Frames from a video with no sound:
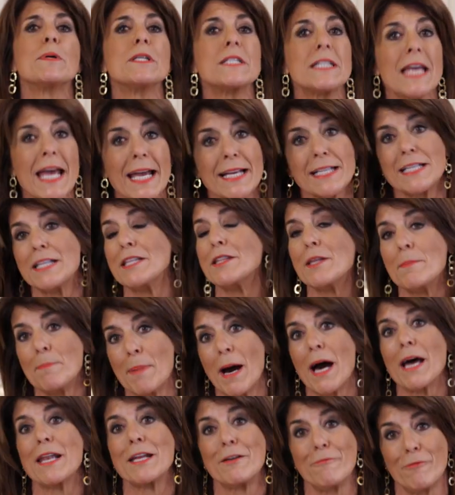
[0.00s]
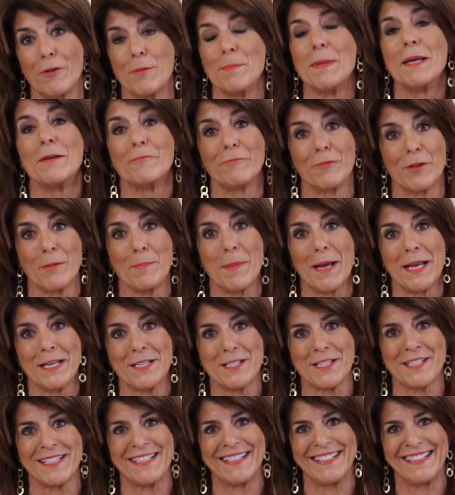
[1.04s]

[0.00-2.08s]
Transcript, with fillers: protecting the body from inflammation.